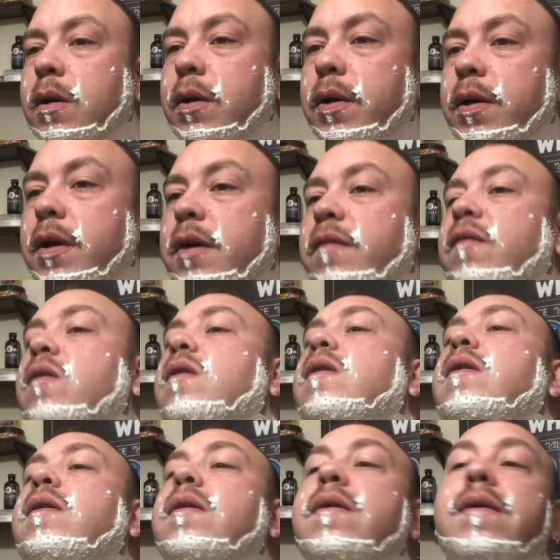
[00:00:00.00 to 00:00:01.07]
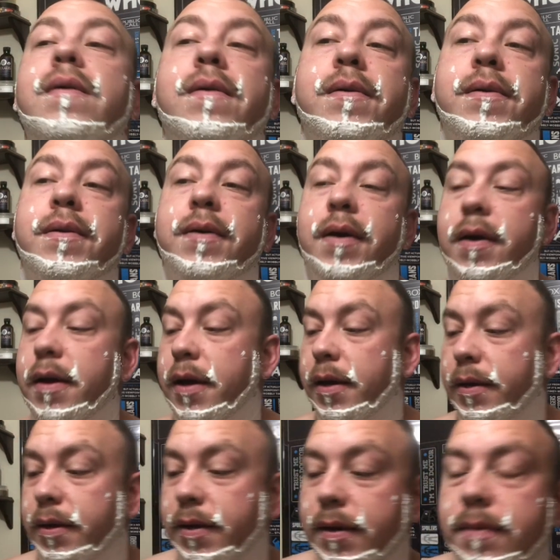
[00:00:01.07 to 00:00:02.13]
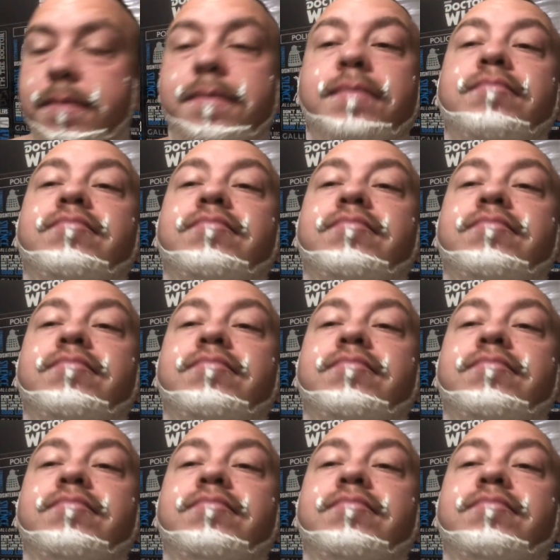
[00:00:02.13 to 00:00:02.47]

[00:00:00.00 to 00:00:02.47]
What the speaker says: Good enough. All right, now.